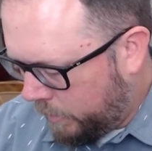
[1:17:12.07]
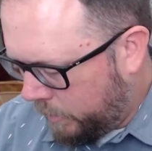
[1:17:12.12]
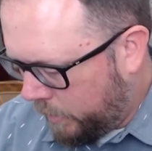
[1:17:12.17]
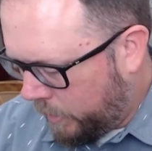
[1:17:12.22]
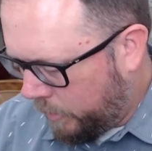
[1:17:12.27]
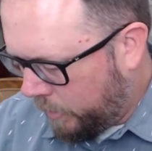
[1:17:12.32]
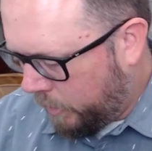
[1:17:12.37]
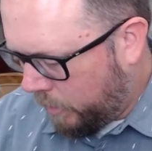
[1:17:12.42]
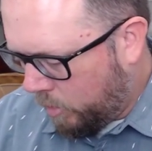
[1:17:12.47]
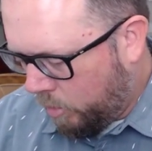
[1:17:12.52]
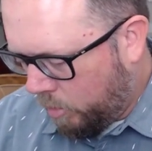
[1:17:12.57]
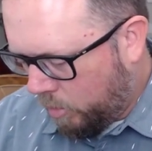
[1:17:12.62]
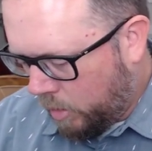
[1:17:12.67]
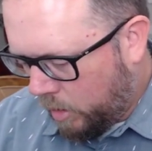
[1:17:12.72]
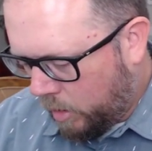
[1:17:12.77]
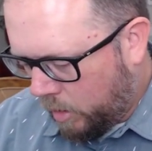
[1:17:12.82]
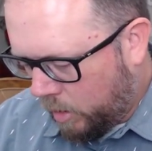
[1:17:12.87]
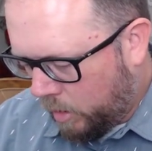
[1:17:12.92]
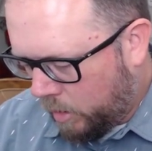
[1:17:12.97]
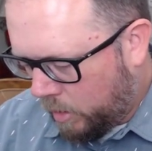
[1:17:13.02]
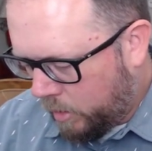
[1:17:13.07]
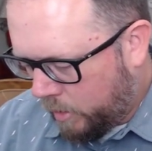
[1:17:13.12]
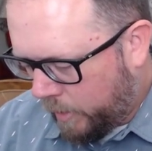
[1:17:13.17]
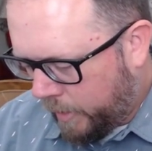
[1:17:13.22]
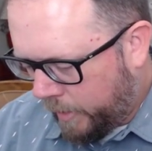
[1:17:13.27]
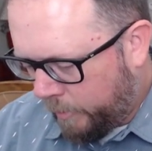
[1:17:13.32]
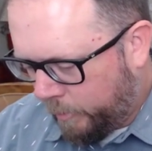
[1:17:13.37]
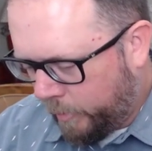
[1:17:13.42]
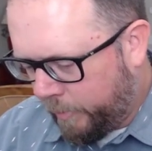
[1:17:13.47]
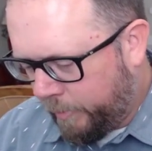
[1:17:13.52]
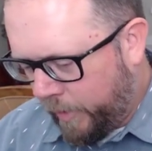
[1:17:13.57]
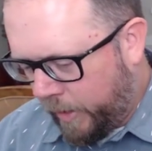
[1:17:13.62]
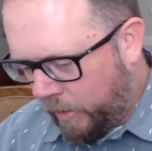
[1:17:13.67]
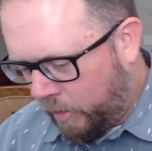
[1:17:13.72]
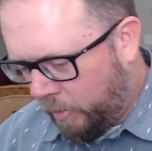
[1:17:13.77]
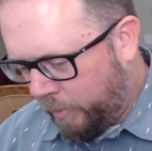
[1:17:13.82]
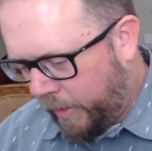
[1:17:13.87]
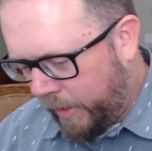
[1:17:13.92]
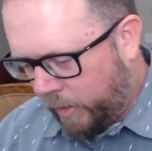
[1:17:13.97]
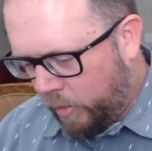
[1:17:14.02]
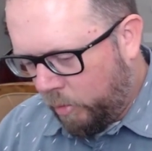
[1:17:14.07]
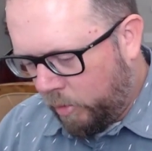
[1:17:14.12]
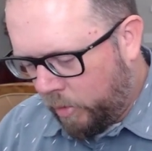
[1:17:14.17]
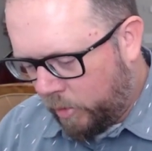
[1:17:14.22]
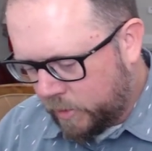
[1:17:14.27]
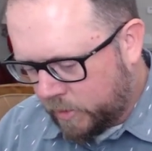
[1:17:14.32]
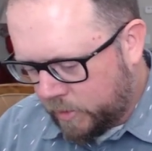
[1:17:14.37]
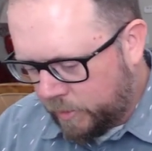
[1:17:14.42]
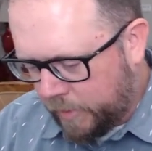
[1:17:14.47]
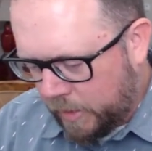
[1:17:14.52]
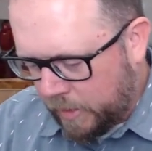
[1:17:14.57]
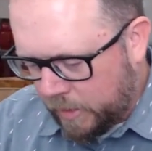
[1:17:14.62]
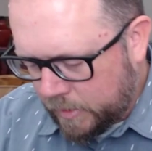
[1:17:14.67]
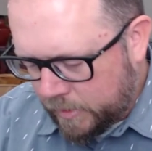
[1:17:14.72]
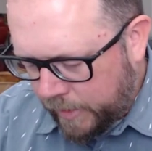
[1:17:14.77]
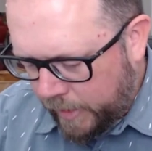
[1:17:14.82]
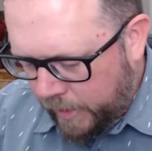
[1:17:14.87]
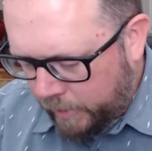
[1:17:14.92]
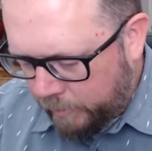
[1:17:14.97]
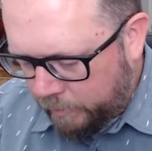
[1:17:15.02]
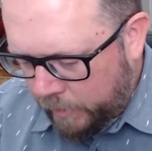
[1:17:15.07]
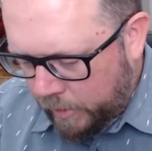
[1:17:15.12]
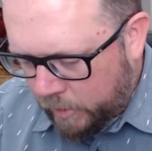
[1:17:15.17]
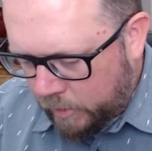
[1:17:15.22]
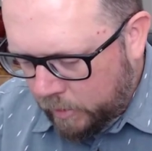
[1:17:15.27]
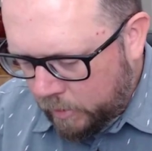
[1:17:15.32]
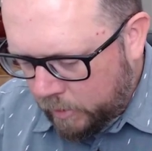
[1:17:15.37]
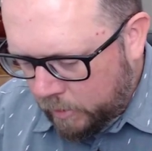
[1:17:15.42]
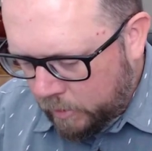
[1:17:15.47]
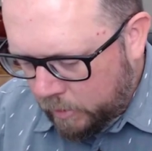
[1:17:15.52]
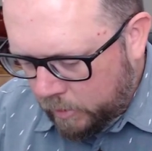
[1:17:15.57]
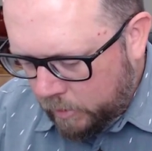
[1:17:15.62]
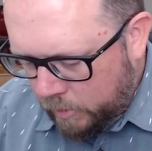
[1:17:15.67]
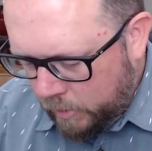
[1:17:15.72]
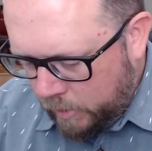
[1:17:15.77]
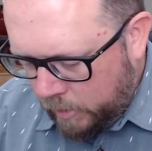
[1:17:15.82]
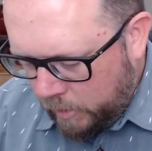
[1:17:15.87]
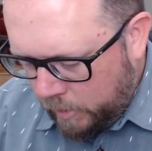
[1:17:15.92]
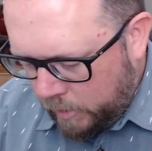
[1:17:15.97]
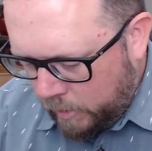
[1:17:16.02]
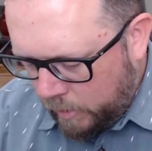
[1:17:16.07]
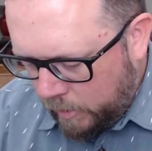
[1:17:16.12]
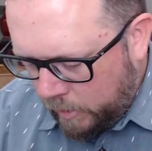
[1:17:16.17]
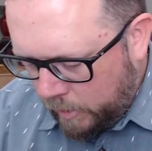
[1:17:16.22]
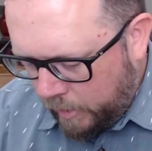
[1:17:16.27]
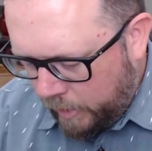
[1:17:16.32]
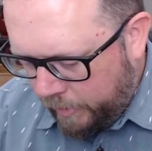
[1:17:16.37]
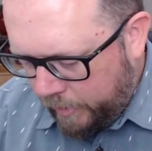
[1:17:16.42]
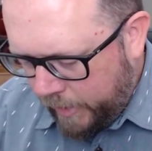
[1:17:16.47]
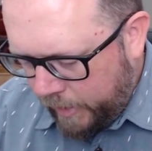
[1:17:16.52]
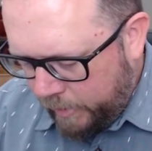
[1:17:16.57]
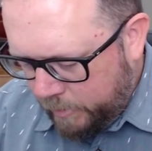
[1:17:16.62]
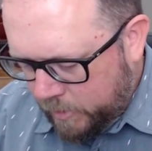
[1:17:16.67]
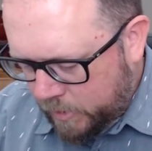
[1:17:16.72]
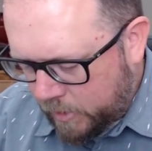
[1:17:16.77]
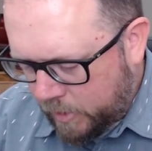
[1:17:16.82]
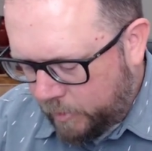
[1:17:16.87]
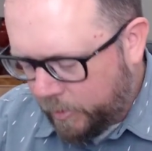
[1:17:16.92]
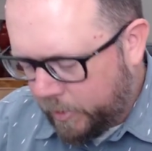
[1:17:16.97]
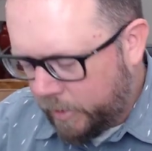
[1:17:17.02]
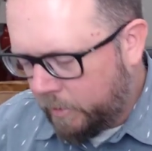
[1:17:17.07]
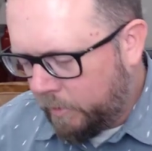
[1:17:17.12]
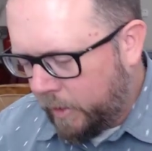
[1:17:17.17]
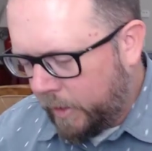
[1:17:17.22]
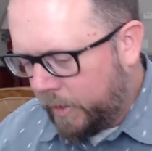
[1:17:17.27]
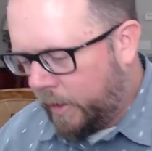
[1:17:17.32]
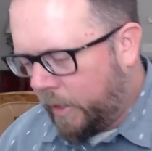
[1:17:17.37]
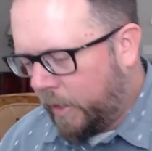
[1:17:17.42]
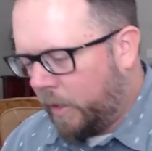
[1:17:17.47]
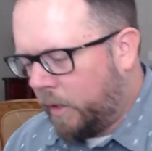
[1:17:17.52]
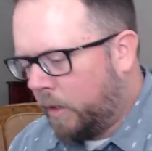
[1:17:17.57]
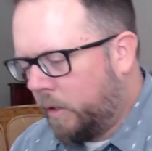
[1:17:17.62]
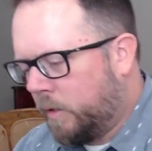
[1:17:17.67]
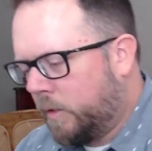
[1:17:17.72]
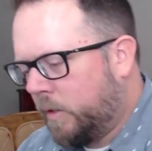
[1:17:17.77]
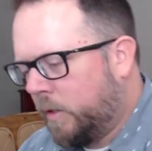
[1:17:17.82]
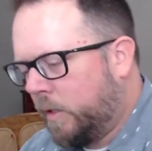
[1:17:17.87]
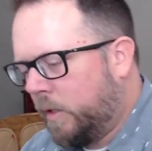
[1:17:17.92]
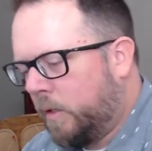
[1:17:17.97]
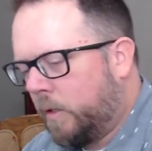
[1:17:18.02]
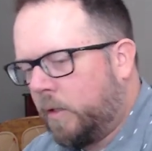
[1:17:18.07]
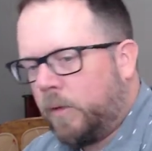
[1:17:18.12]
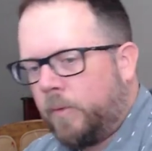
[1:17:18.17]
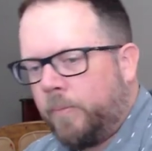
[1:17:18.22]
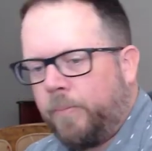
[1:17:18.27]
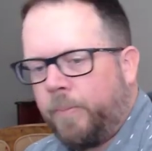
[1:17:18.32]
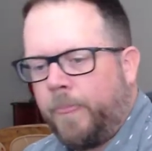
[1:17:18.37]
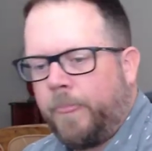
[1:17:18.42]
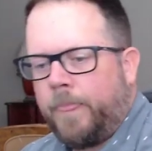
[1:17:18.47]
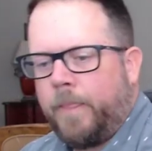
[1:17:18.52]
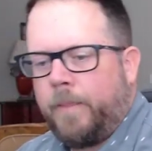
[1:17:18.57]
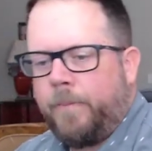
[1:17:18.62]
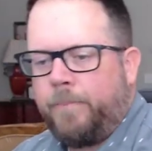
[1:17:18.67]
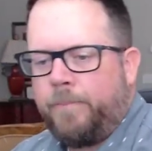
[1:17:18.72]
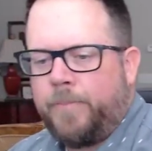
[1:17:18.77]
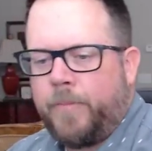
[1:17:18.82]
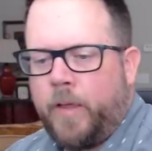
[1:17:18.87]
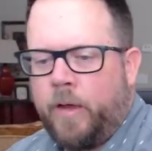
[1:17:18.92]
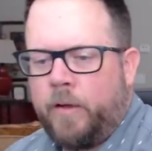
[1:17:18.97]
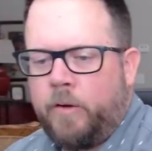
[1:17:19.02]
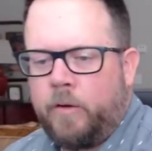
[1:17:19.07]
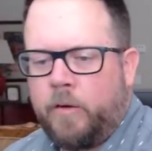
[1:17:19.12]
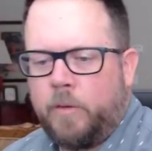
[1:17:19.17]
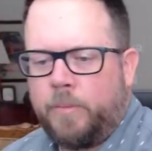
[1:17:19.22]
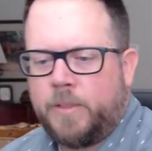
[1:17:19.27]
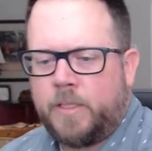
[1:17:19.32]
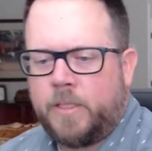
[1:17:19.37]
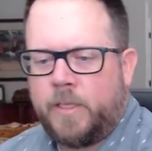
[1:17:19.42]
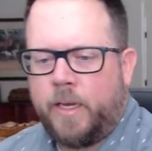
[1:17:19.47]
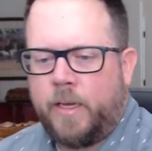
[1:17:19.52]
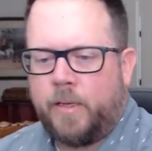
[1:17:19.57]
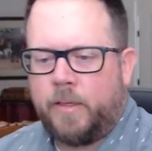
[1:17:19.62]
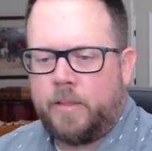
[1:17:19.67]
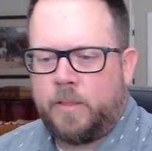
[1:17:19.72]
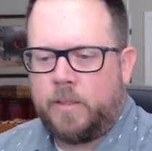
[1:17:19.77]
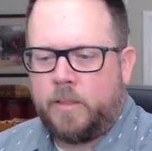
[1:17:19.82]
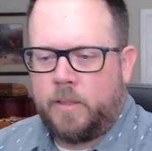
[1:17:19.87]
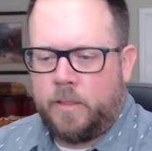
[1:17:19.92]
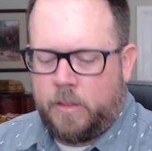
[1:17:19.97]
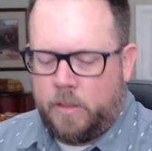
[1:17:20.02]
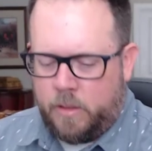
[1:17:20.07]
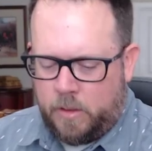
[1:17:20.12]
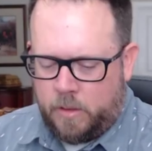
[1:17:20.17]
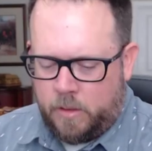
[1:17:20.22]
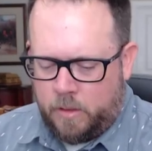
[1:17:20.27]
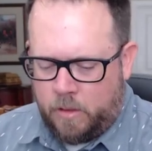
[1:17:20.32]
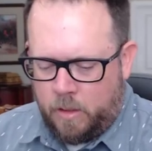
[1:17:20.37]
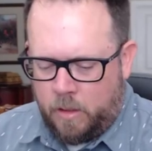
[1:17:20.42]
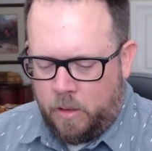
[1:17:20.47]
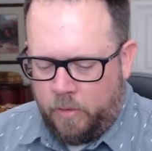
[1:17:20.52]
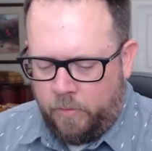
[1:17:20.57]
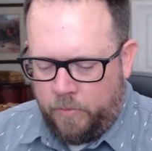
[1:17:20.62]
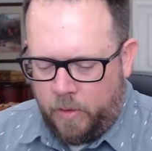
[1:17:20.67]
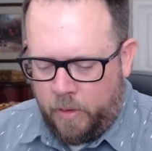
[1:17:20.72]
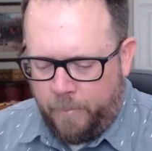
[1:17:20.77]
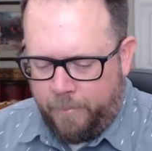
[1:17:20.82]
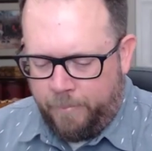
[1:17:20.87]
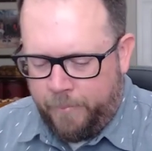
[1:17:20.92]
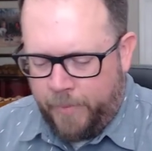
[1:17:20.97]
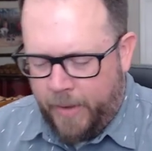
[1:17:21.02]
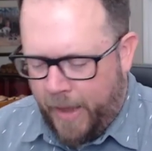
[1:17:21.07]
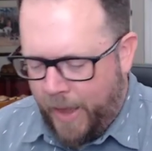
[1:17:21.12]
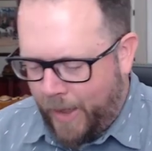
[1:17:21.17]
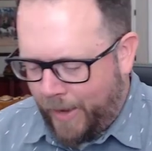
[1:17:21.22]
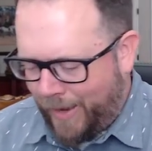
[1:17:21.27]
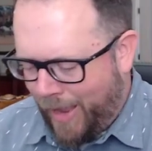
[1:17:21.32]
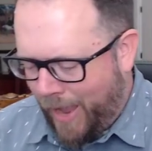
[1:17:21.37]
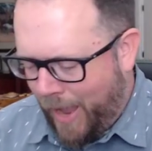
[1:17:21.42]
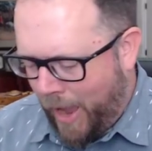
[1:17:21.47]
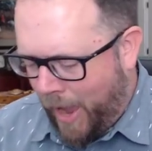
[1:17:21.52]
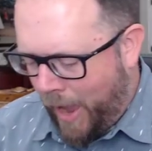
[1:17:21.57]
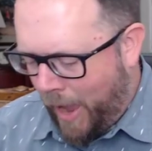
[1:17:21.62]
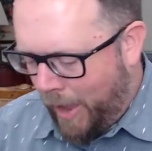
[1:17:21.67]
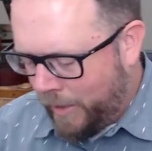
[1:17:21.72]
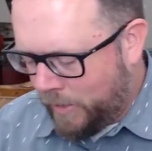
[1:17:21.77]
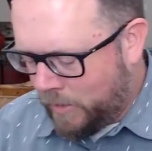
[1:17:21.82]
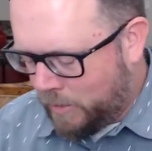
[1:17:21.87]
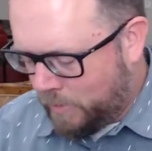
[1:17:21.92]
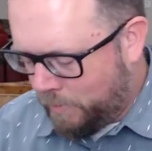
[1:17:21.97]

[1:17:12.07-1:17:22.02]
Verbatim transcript: another corner. I don't want my all my corners to be the same. I think I'm just gonna put it right there. I don't obsess over the back as